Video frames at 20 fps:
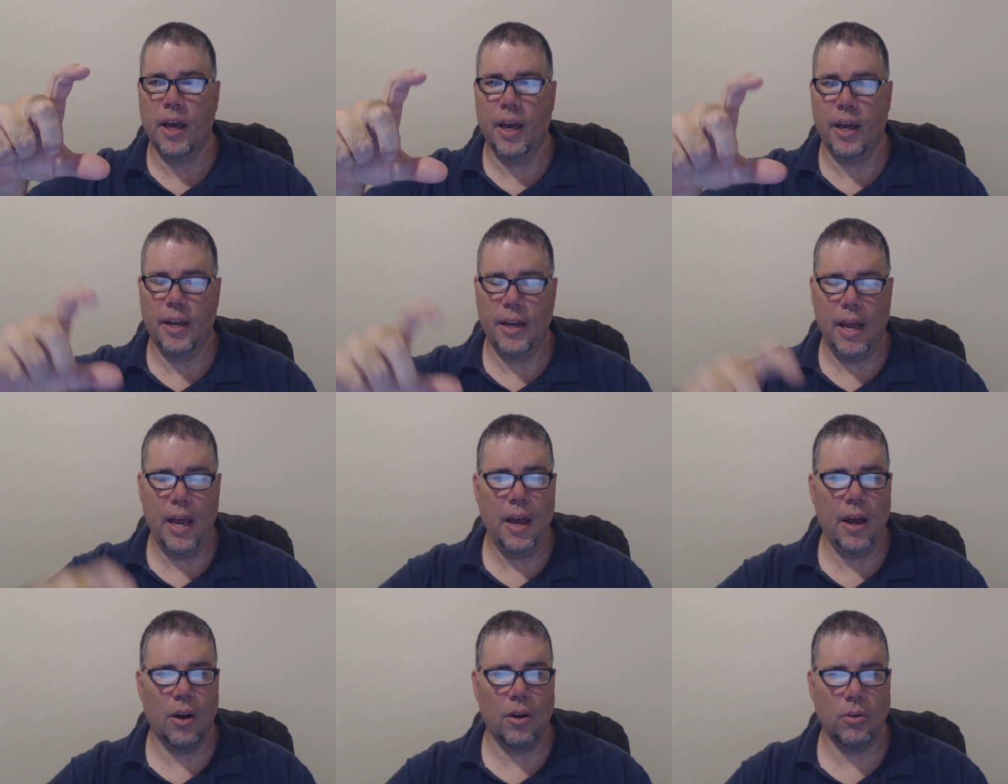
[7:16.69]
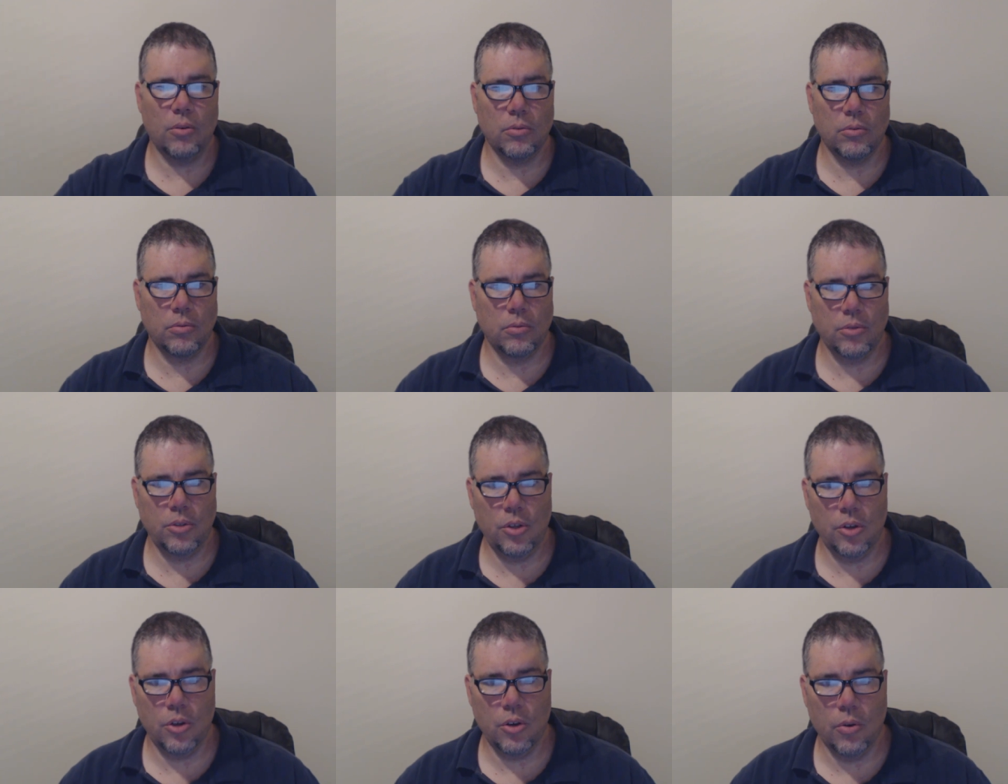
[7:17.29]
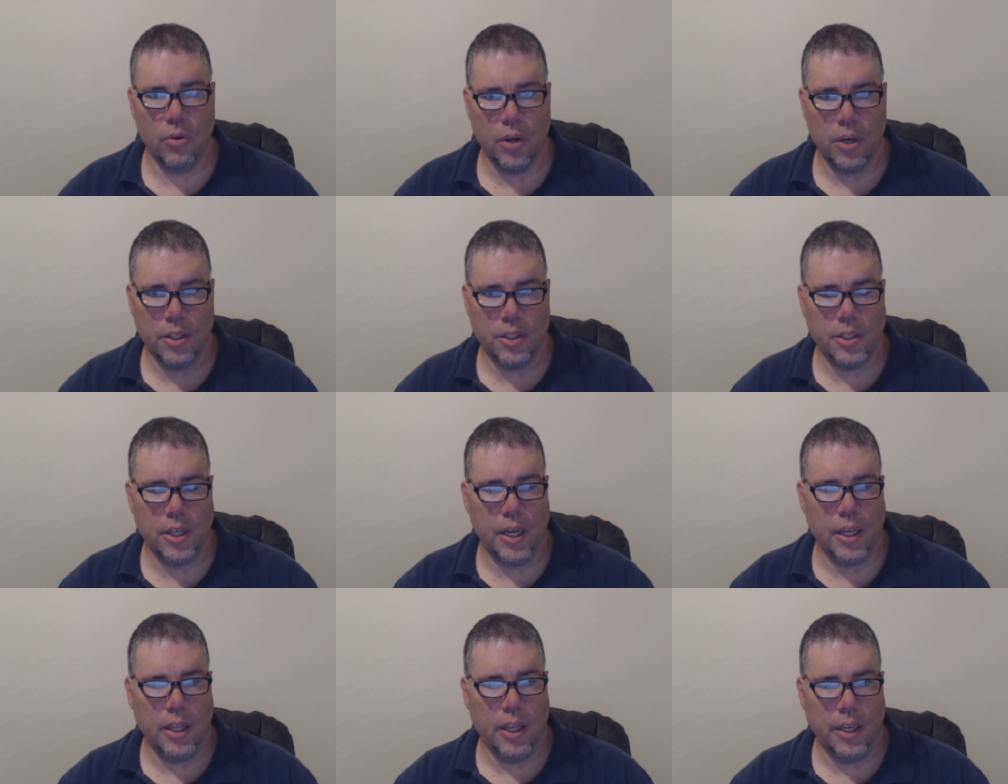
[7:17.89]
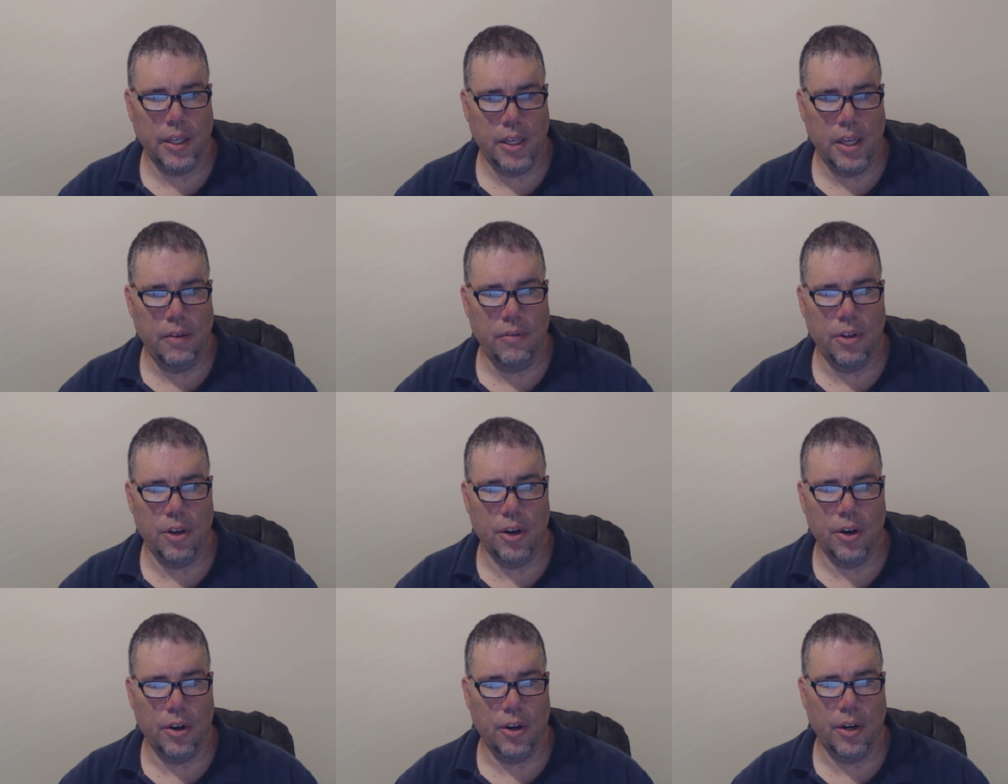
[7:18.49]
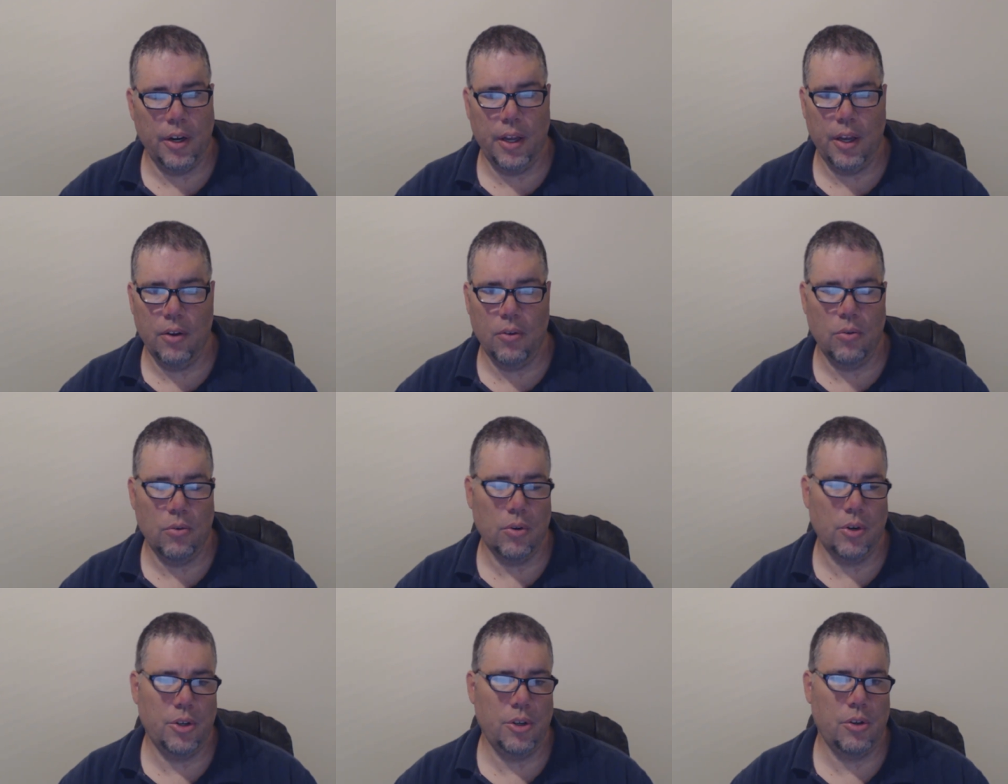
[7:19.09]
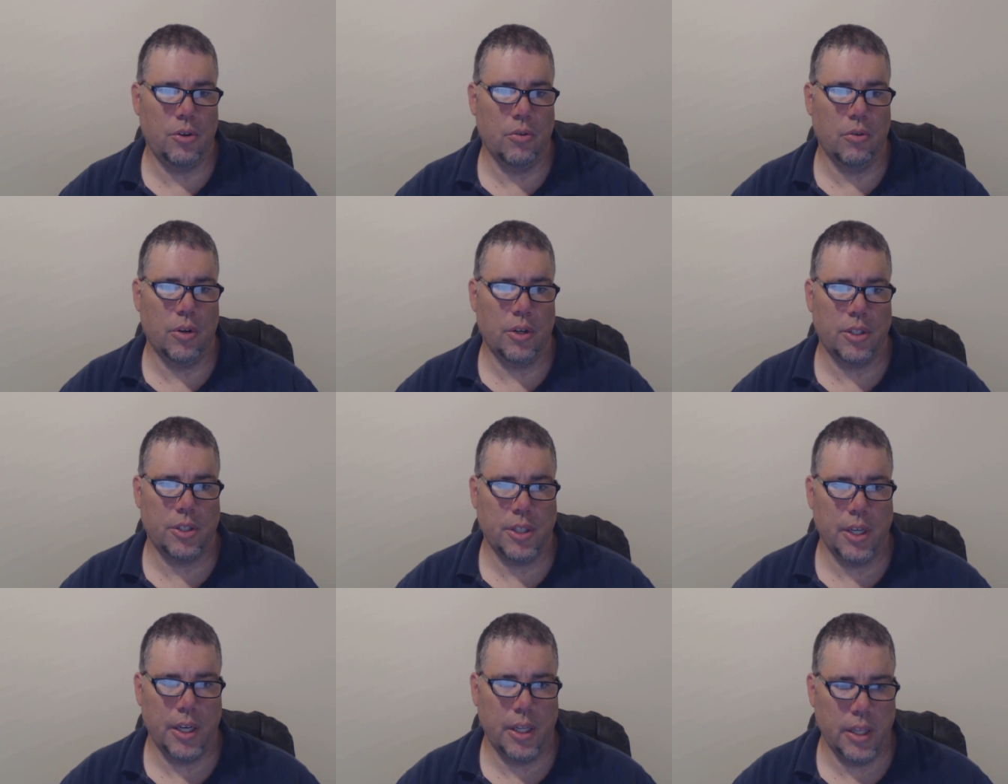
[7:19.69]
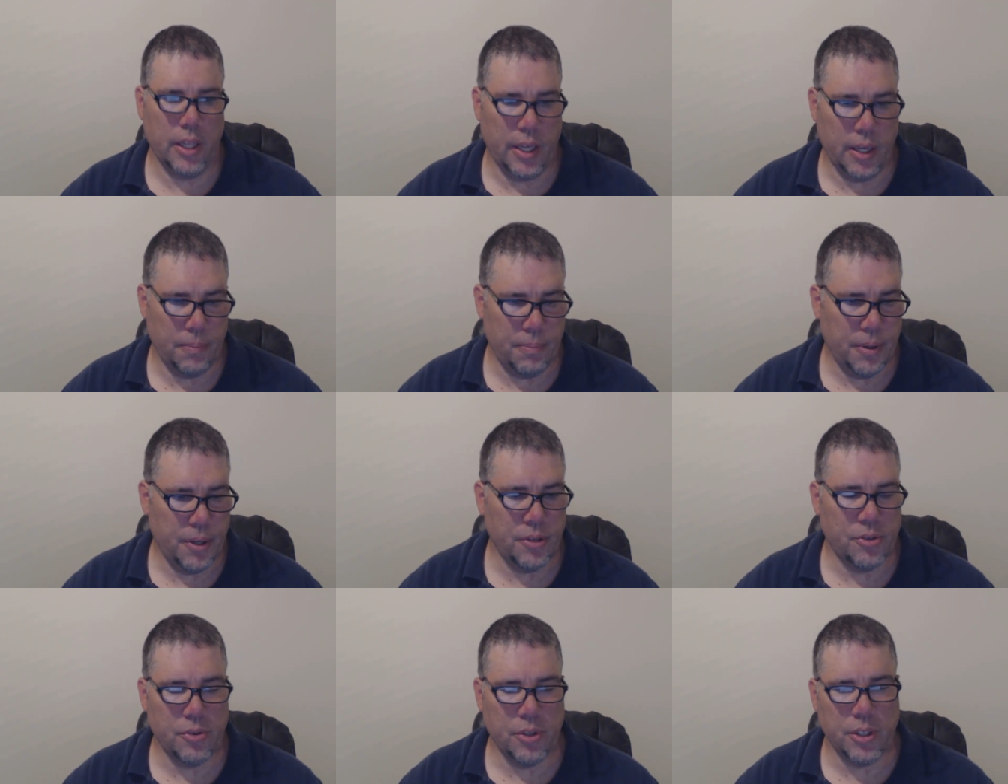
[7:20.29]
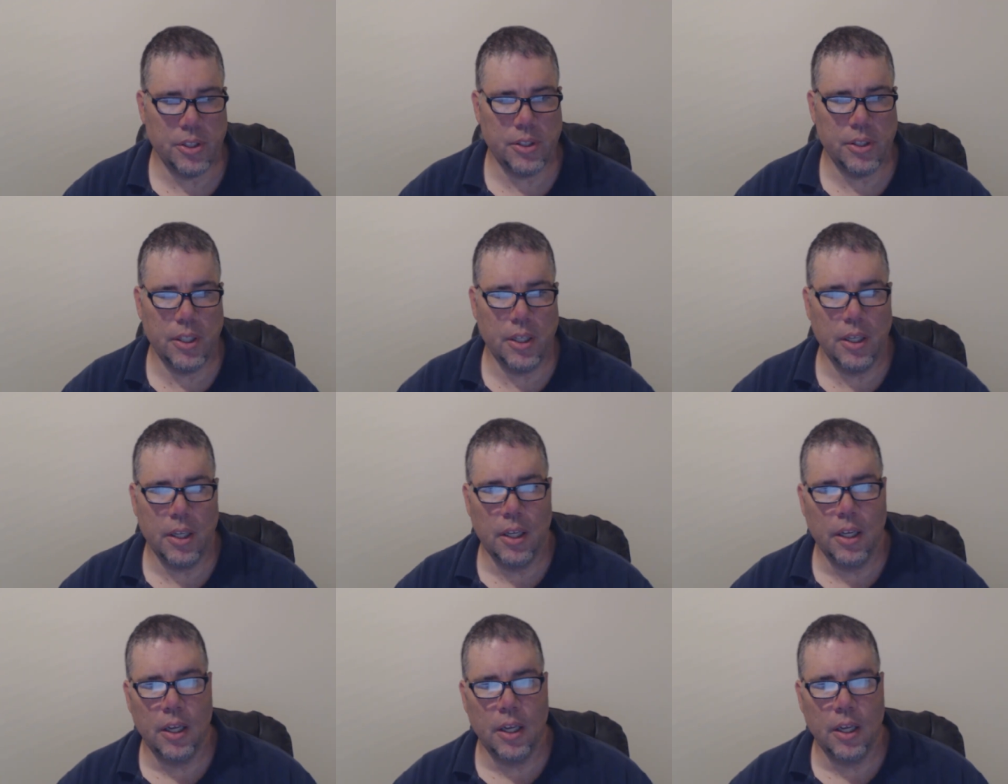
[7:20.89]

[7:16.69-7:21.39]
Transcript: And now you go on a site like DeviantArt or you go on a site like Pinterest